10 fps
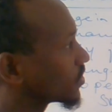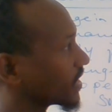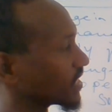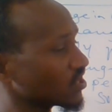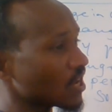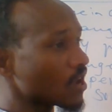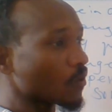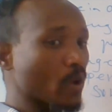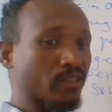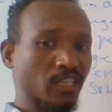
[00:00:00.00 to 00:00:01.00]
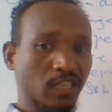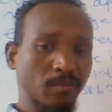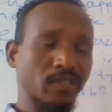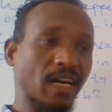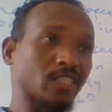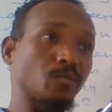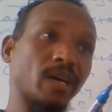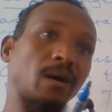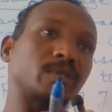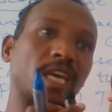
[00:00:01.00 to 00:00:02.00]
change, when the substance
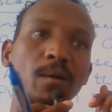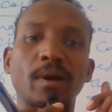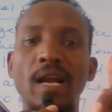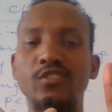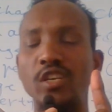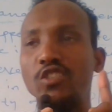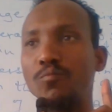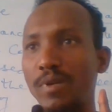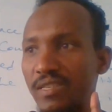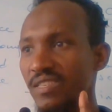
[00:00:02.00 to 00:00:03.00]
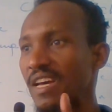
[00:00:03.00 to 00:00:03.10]
becomes a chemical change means